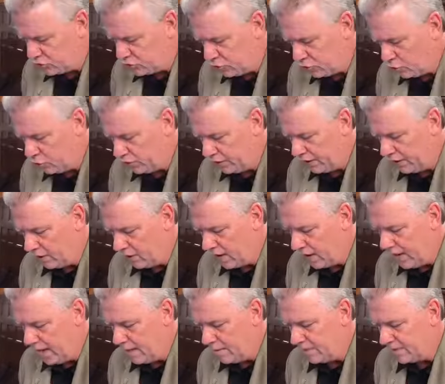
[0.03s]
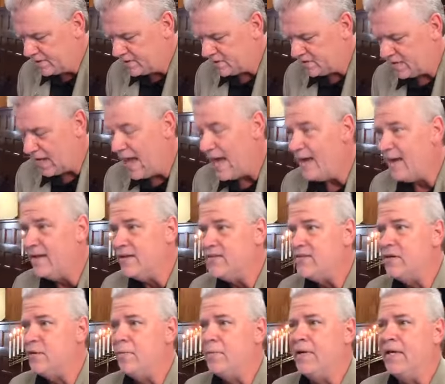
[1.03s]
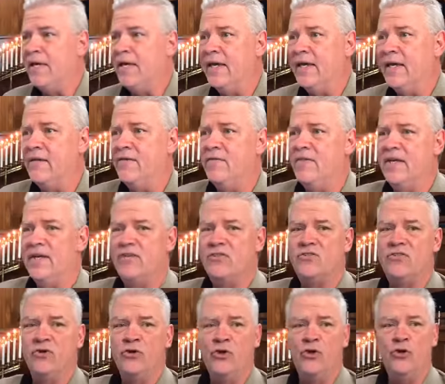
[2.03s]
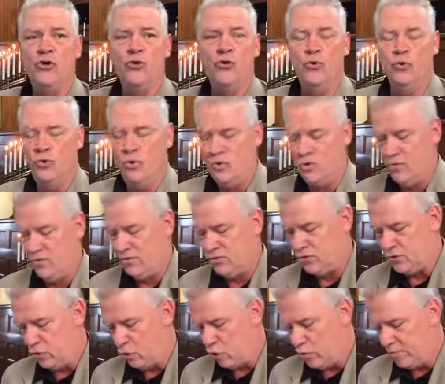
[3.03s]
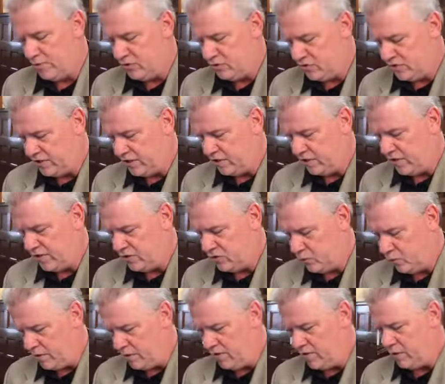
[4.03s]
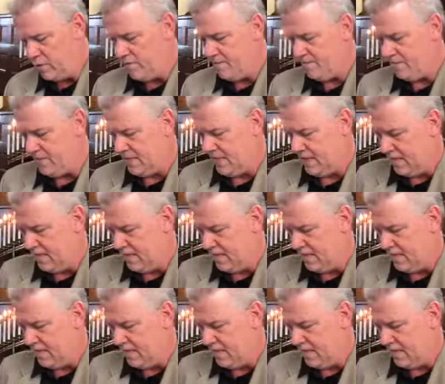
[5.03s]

Earlier, I am excited to begin this new sermon series with you.